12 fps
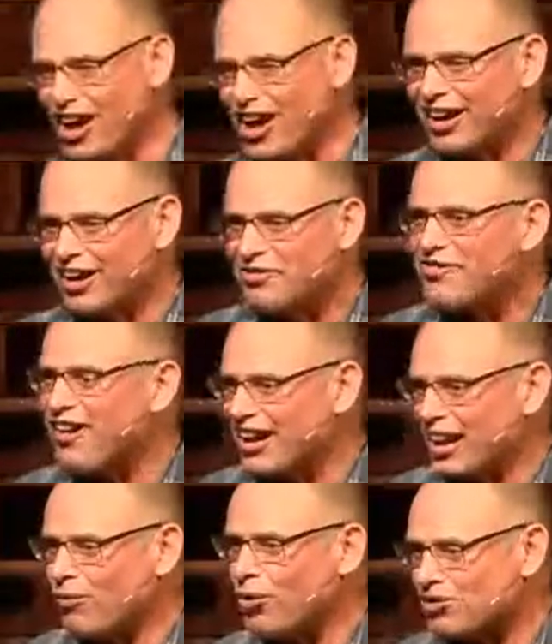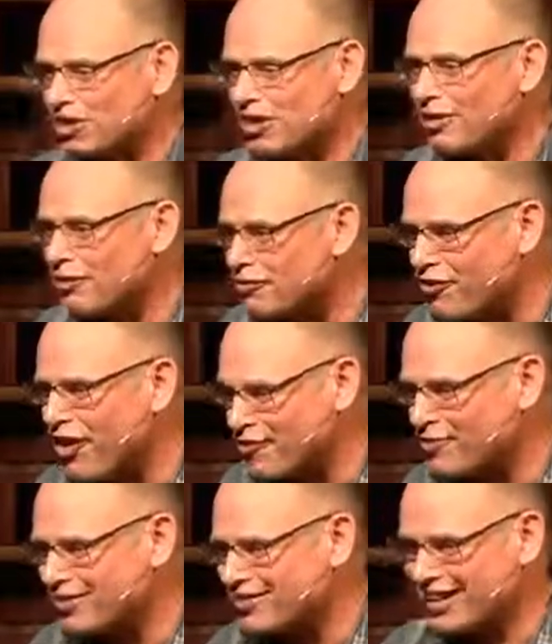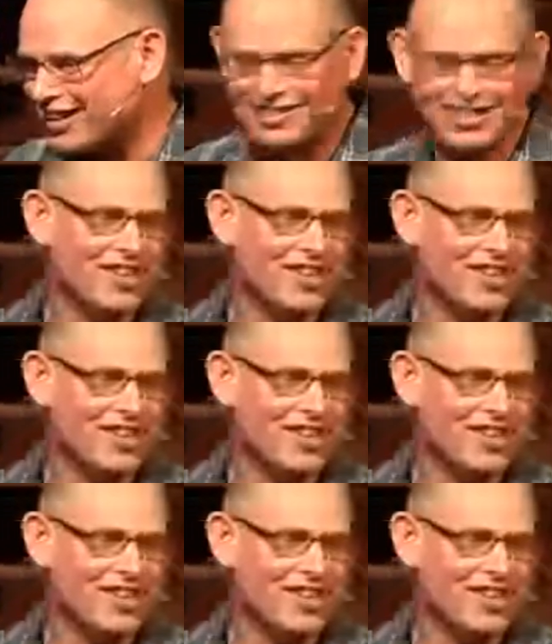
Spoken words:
I'm going to find out what's the other 5%.